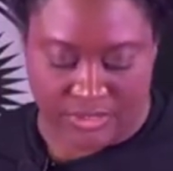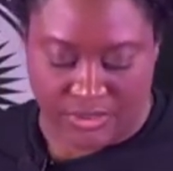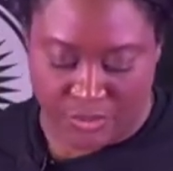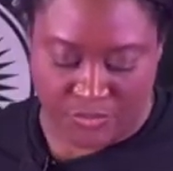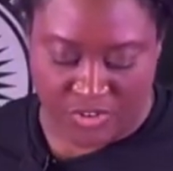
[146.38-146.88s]

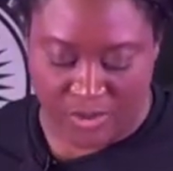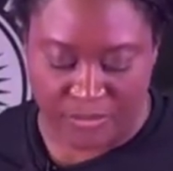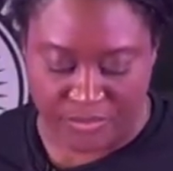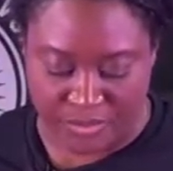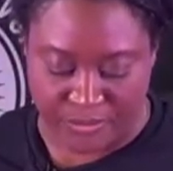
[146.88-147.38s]
You've come
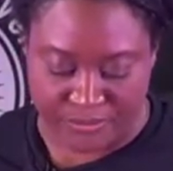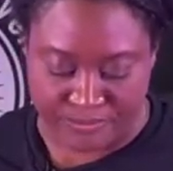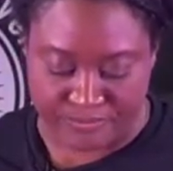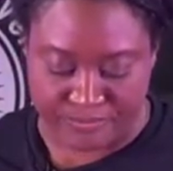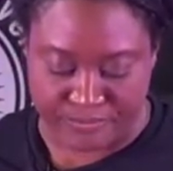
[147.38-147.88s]
through.
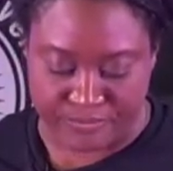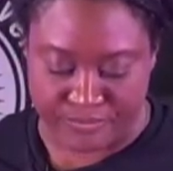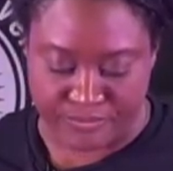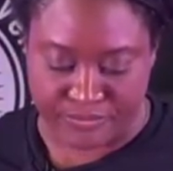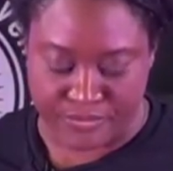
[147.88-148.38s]

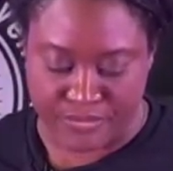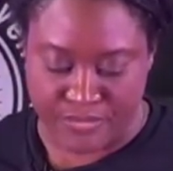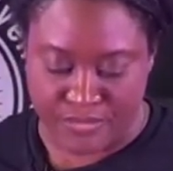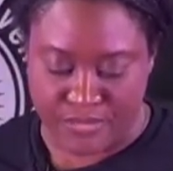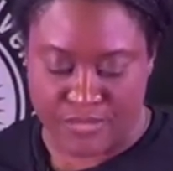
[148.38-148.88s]

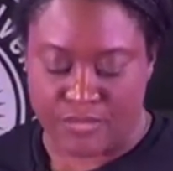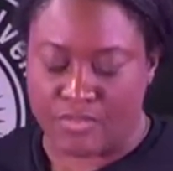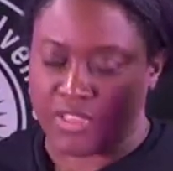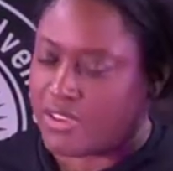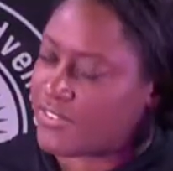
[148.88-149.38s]

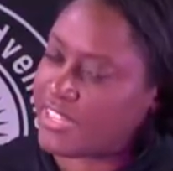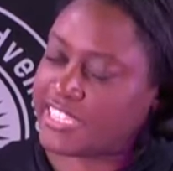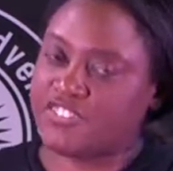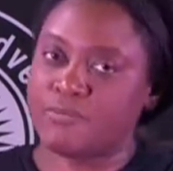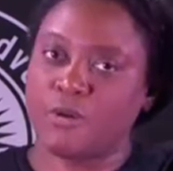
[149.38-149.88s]
For the next
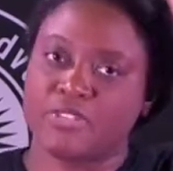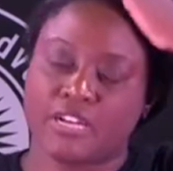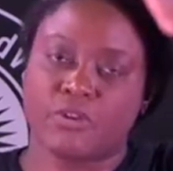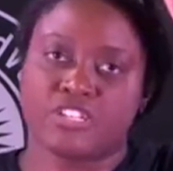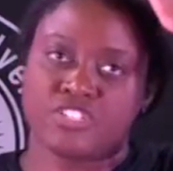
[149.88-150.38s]
few moments, I
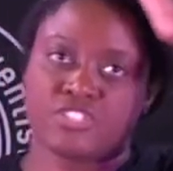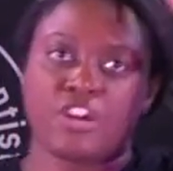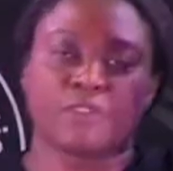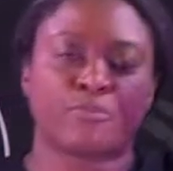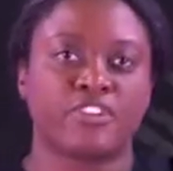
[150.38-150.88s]
want to just
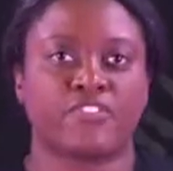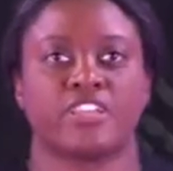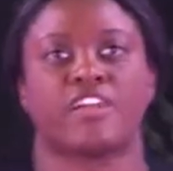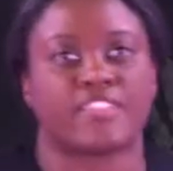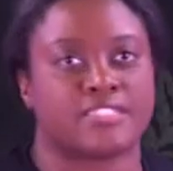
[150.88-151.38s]
talk briefly
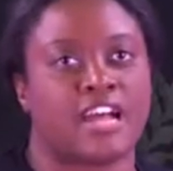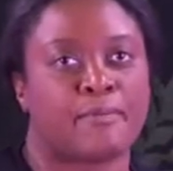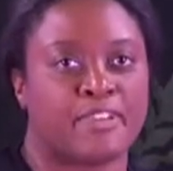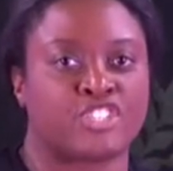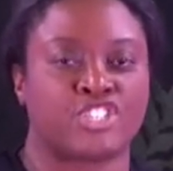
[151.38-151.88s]
on the
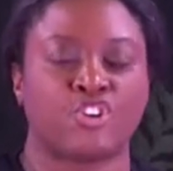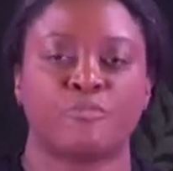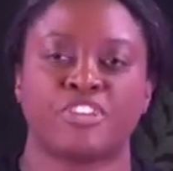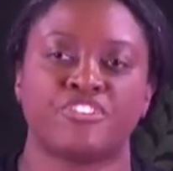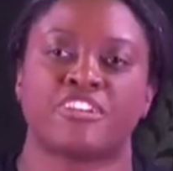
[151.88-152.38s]
topic, show
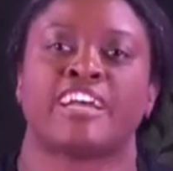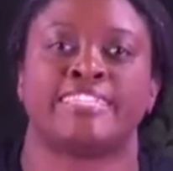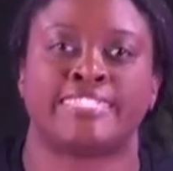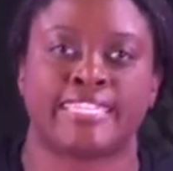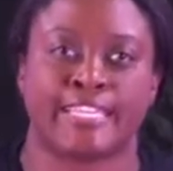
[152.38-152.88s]
me your
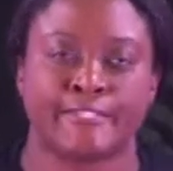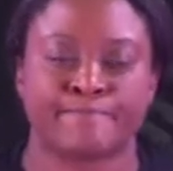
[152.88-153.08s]
ID.